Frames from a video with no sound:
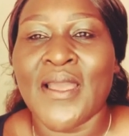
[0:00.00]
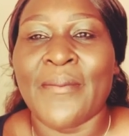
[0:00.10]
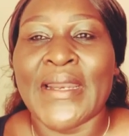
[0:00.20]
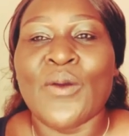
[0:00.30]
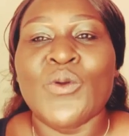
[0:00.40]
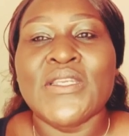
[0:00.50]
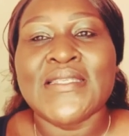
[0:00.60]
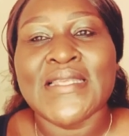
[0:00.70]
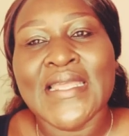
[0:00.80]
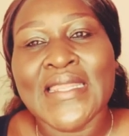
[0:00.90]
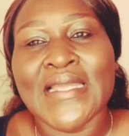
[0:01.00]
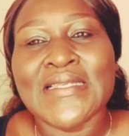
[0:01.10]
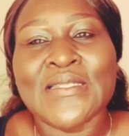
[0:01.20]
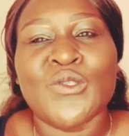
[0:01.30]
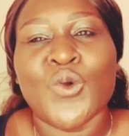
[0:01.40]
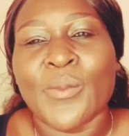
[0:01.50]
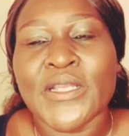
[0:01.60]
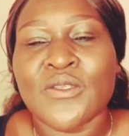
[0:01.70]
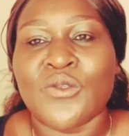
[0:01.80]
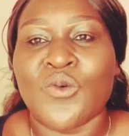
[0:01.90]
but i wouldn't say that is so much
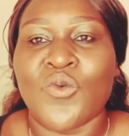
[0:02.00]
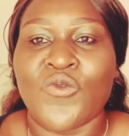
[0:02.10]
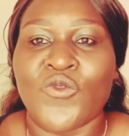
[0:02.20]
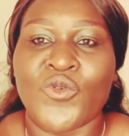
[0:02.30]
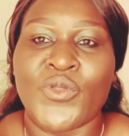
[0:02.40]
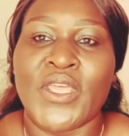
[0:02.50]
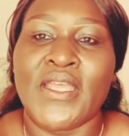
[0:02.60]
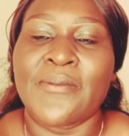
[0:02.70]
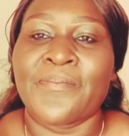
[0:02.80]
so for the